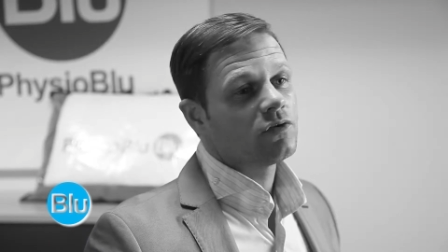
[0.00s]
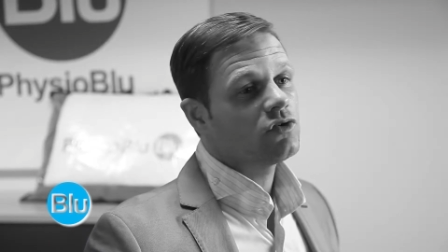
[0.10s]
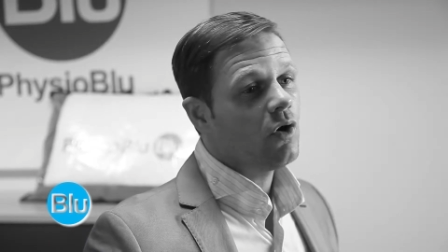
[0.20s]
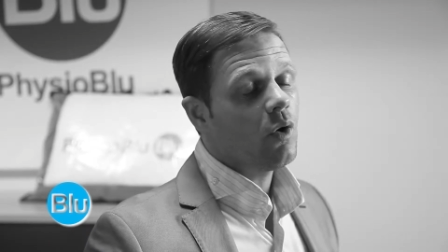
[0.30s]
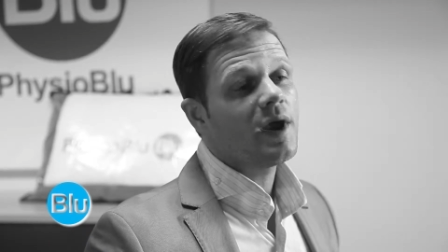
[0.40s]

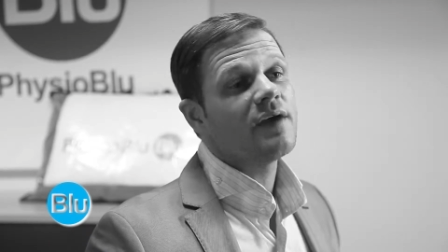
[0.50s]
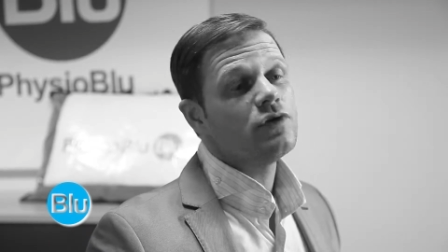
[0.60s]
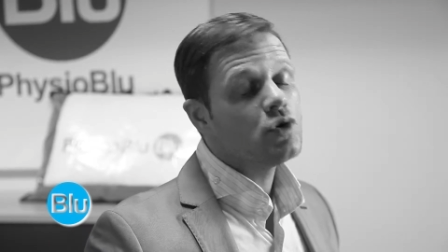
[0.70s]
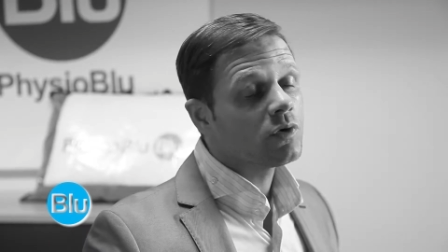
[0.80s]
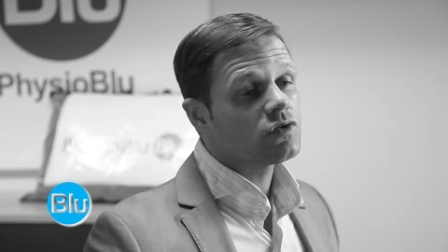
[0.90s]
So
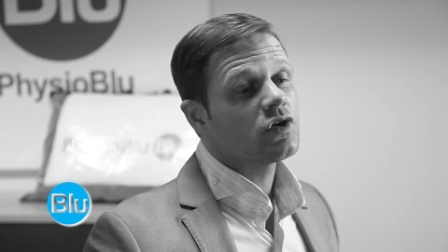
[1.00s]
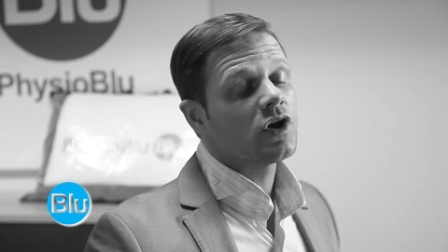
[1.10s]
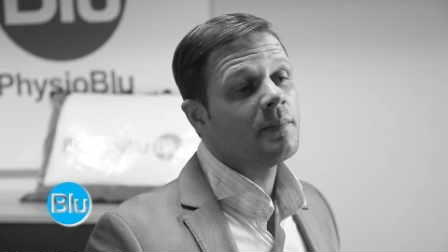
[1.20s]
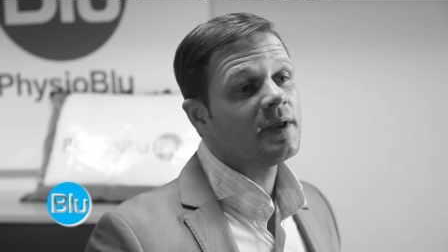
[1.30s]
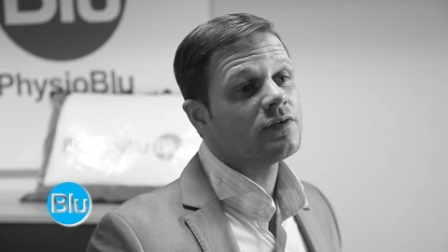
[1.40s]
if you want to
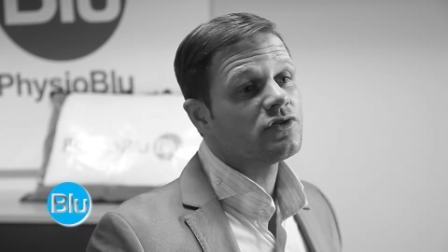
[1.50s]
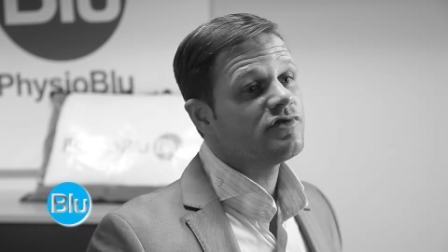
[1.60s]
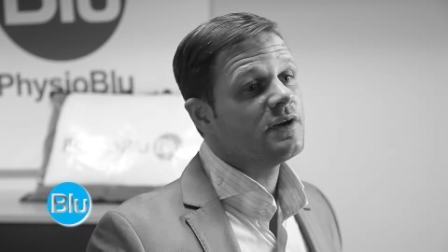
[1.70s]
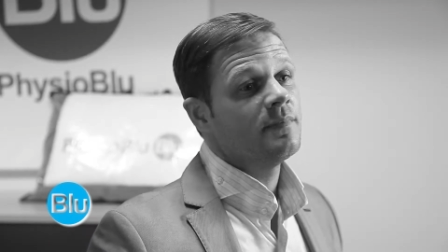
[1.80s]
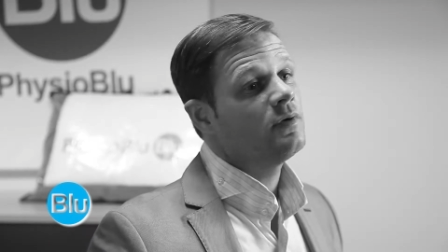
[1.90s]
commit to
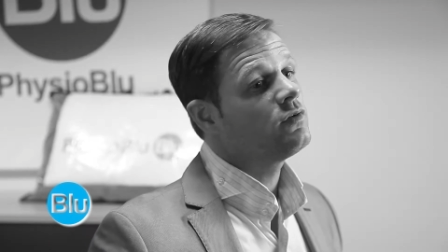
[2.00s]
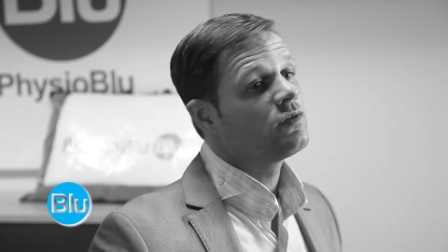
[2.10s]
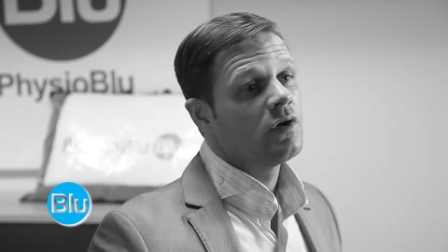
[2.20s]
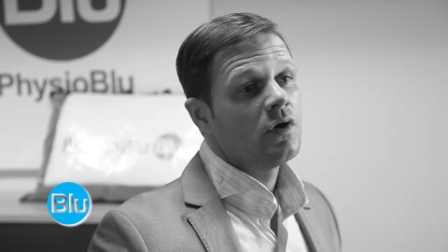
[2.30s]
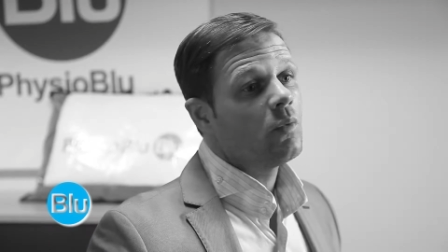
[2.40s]

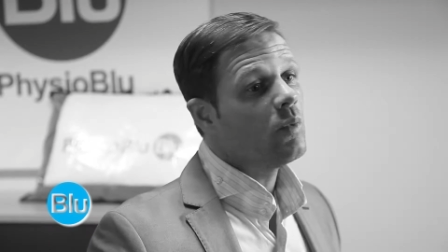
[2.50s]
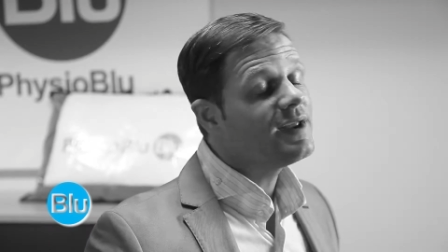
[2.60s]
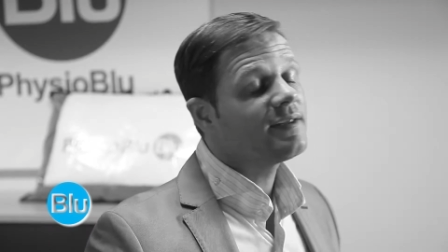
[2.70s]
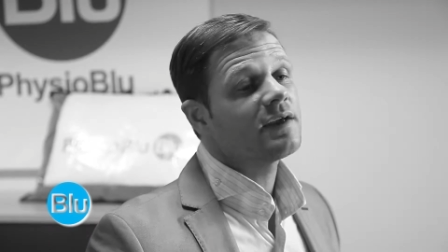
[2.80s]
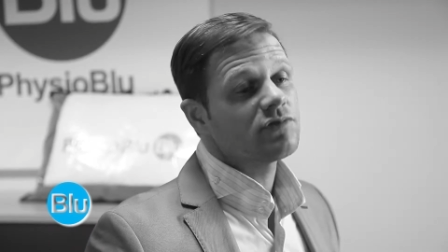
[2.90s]
treatment,
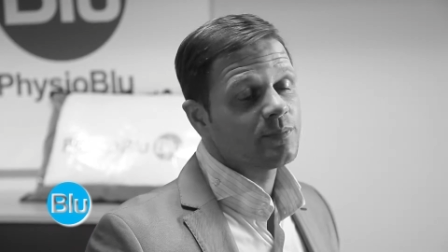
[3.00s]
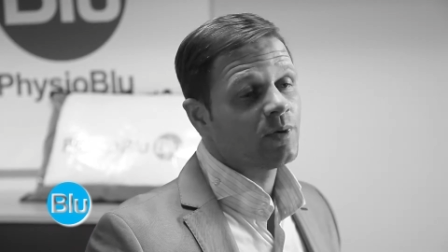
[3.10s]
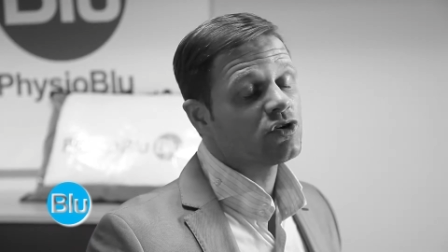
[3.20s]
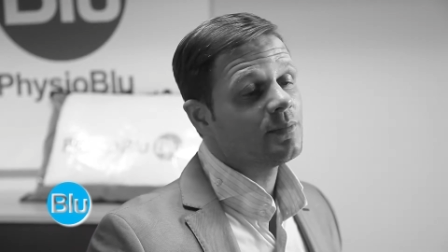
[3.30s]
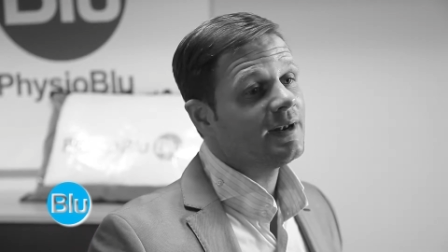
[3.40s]
we take
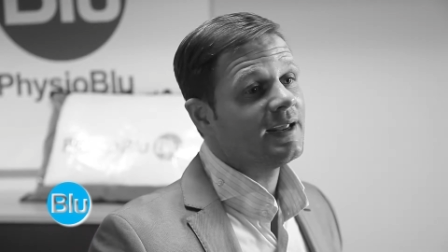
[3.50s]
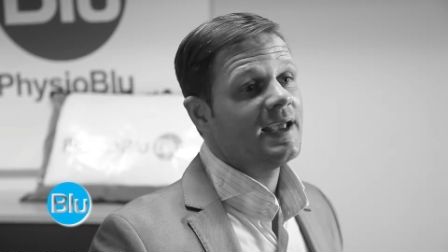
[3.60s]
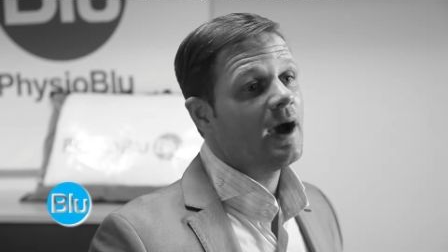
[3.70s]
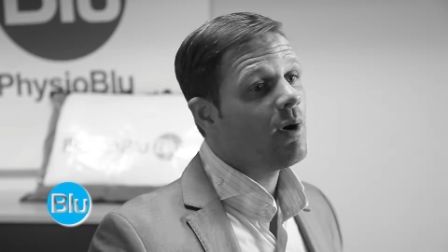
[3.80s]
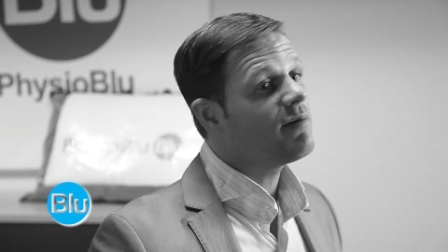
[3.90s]
responsibility,
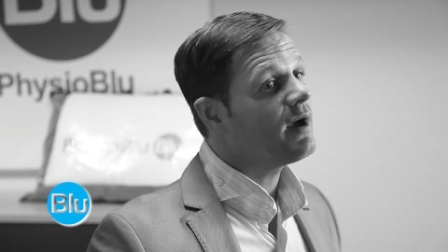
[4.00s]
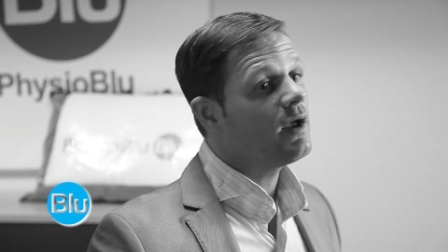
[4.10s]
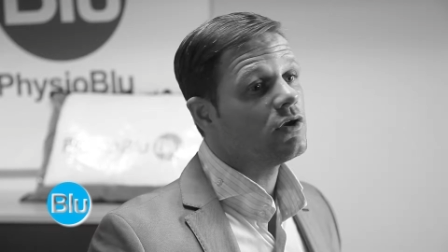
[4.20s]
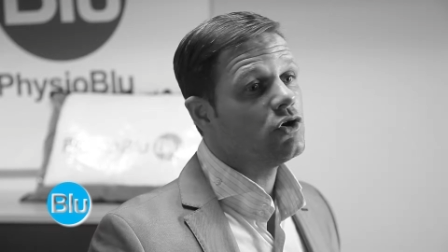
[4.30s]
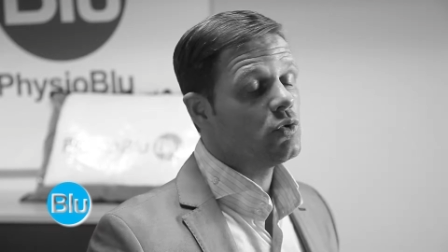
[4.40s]

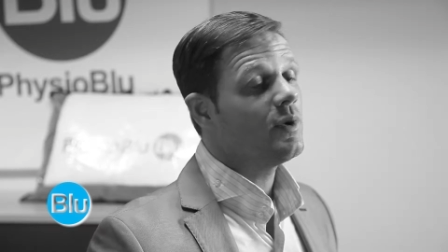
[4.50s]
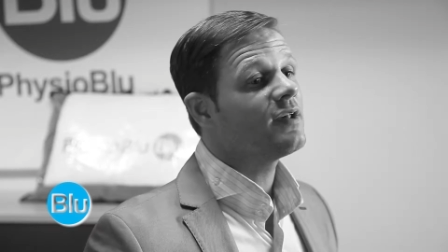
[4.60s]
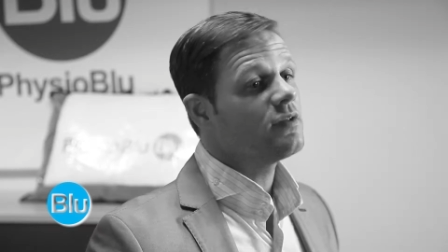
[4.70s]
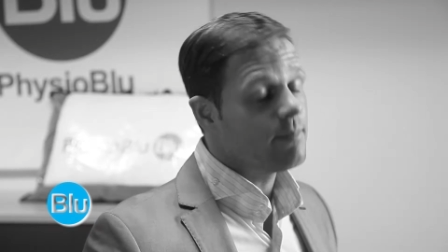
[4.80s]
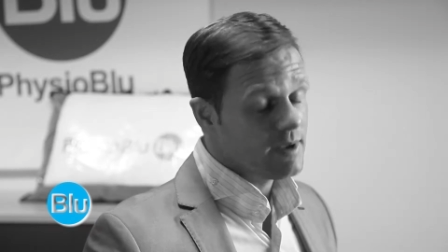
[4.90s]
however, you
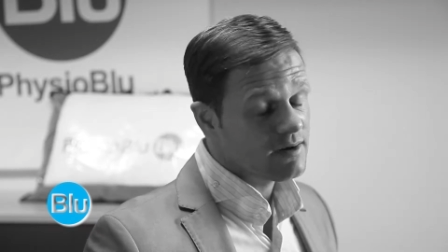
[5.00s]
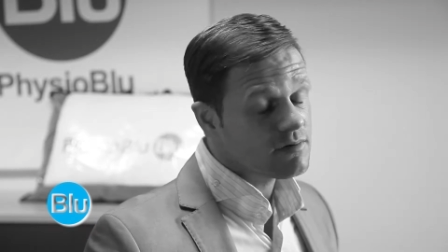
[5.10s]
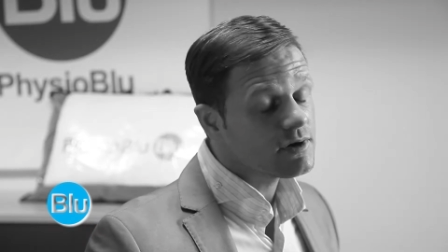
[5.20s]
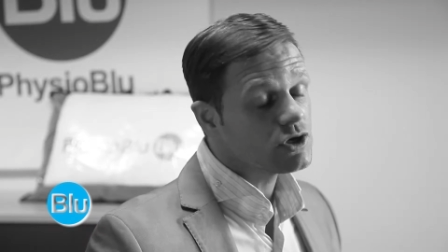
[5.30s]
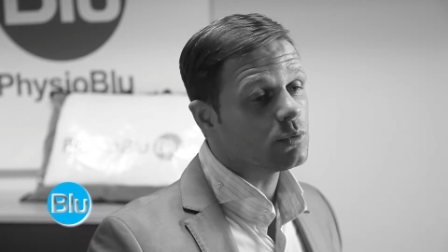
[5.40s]
as the
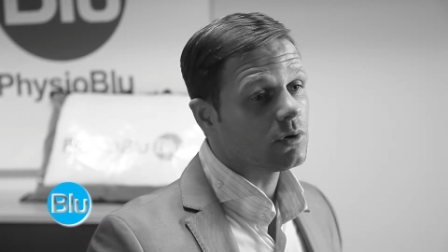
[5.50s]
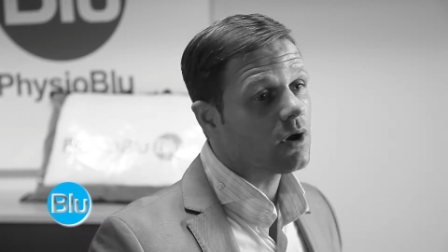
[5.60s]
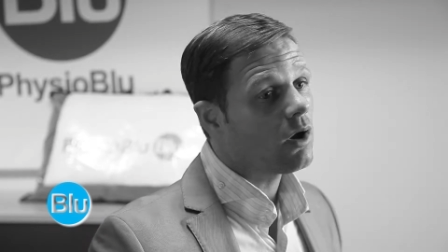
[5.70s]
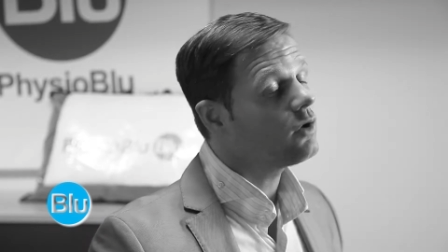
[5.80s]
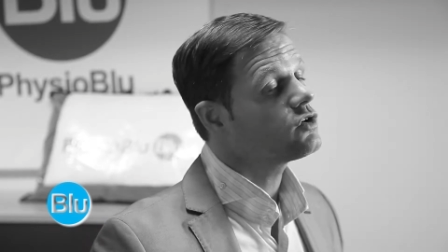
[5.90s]
individual
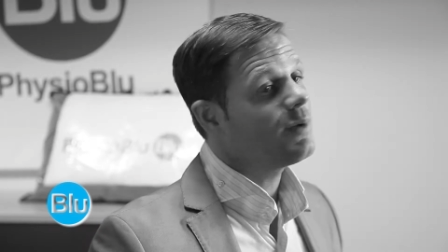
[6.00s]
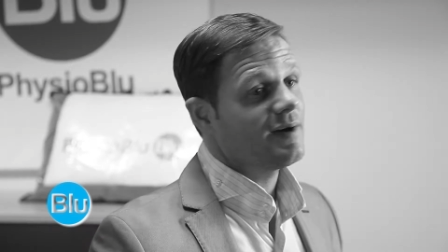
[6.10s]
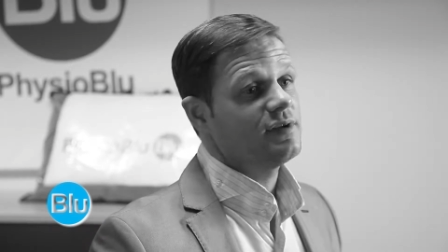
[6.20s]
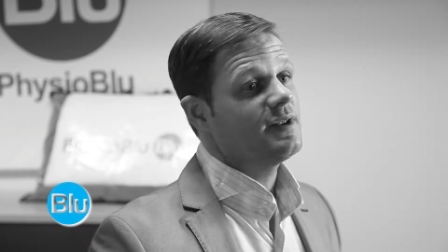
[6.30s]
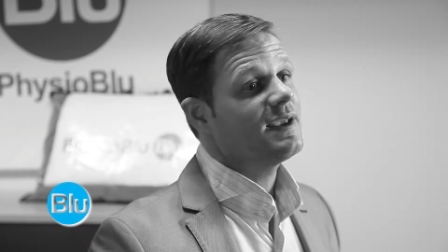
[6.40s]
also
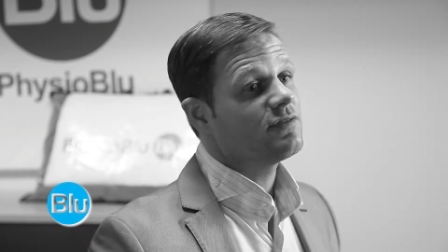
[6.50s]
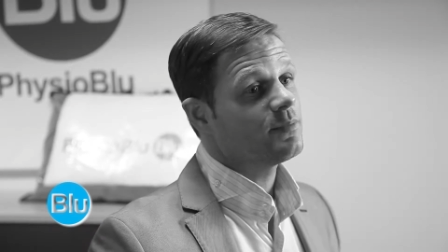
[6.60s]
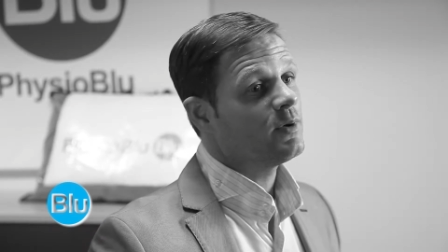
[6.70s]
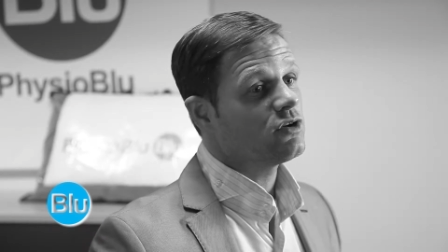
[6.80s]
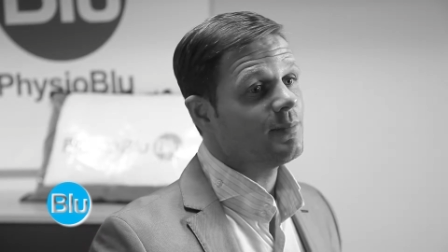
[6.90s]
have to take
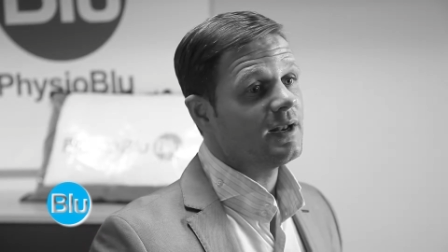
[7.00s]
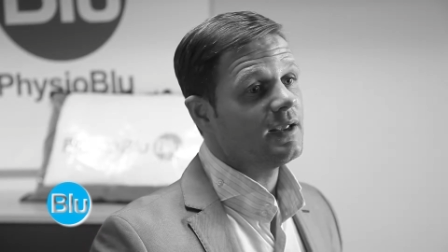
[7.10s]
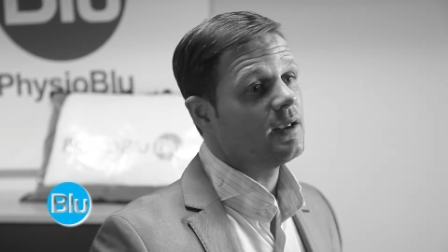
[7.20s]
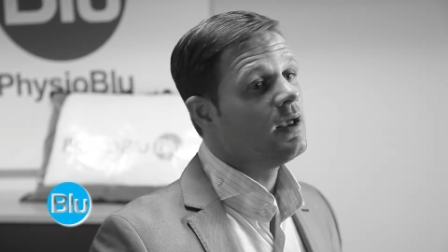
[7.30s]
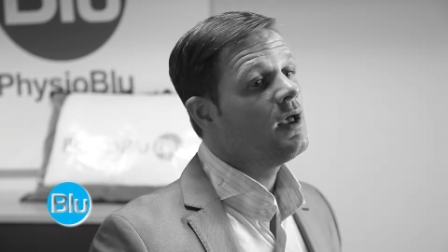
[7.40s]
responsibility.